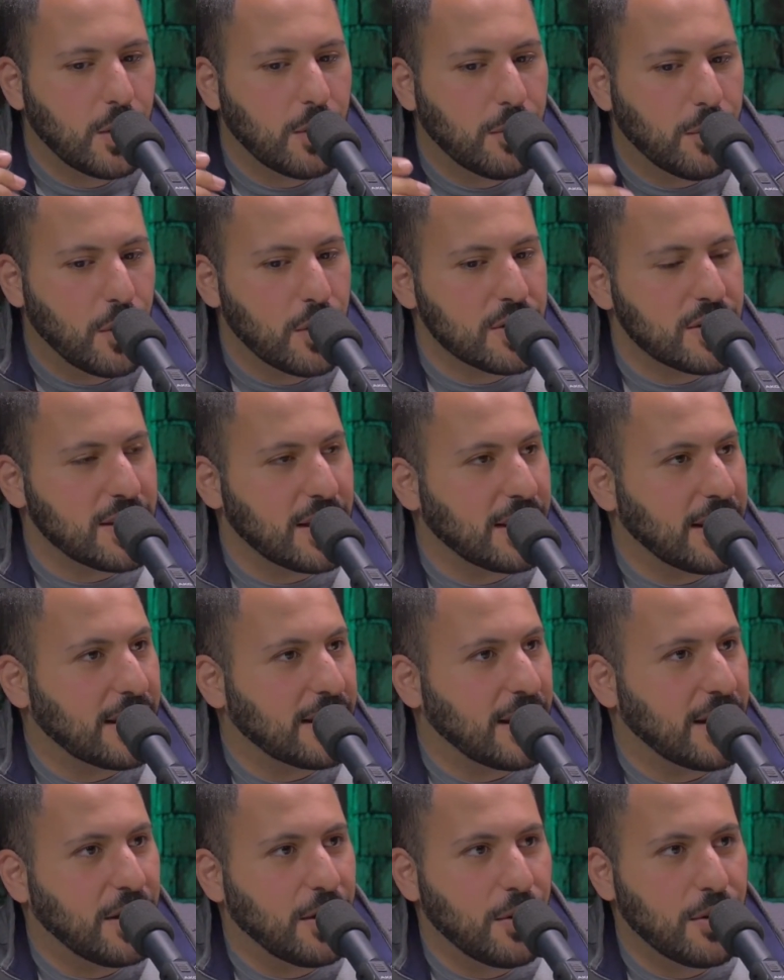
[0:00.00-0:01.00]
First thing that
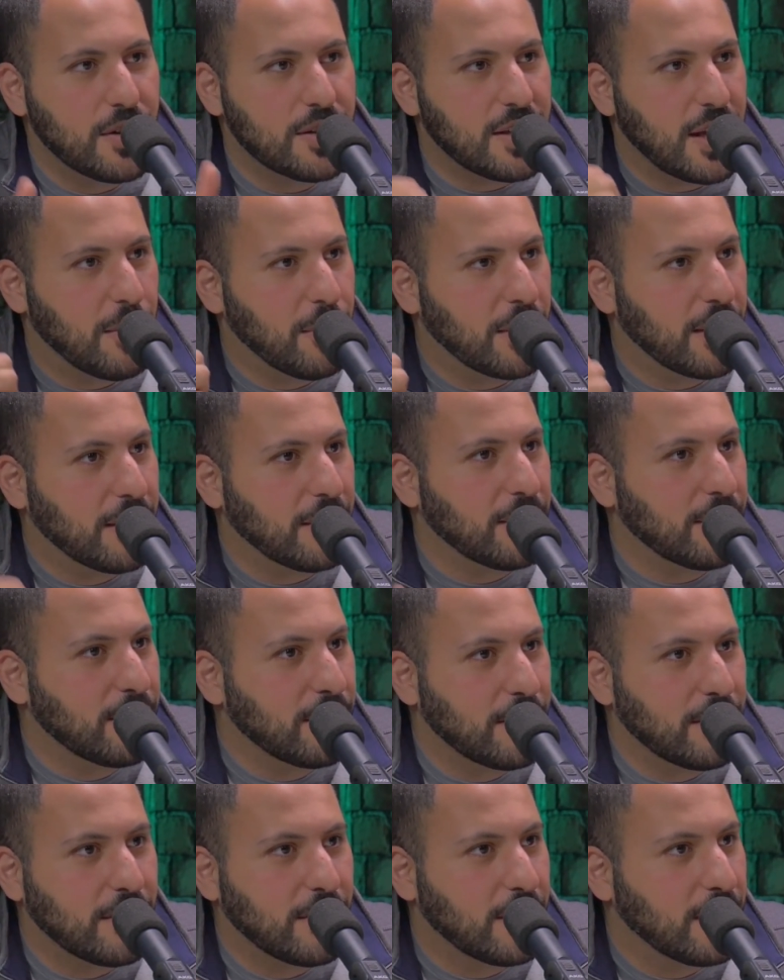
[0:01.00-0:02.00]
they do is, I'm going to
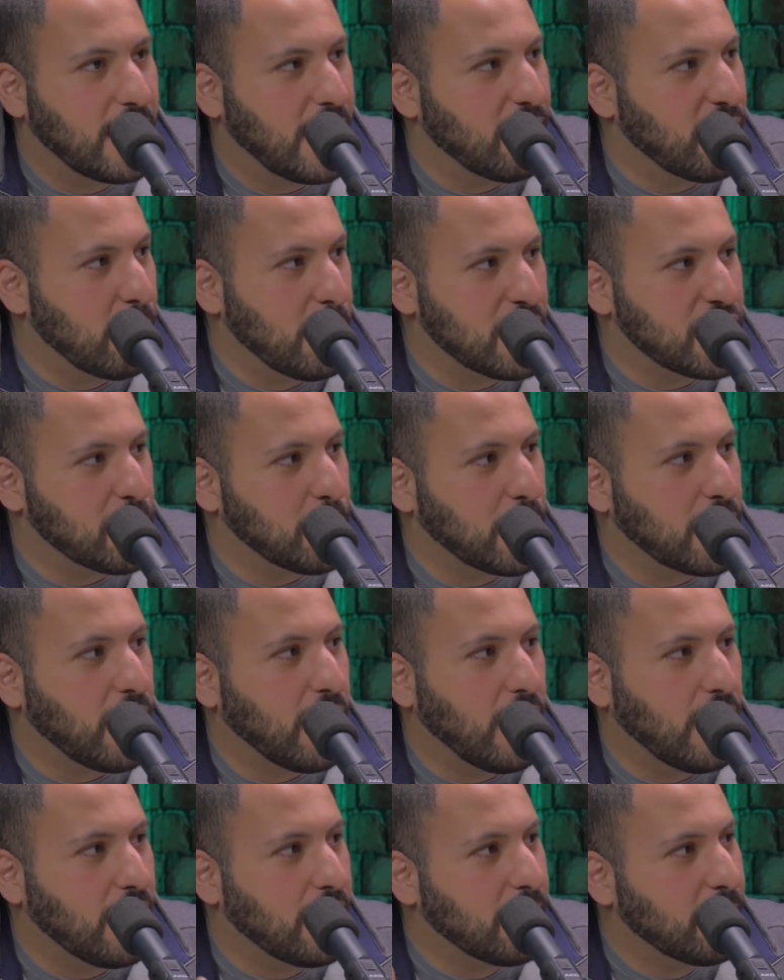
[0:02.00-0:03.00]
give the bishop a
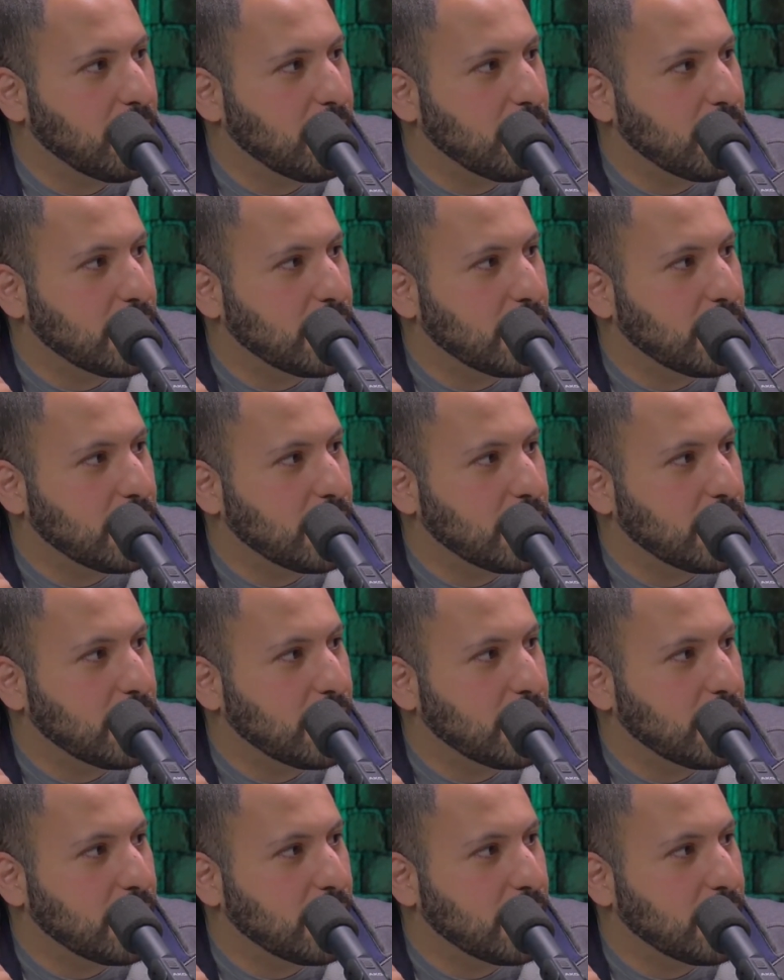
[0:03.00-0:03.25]
call.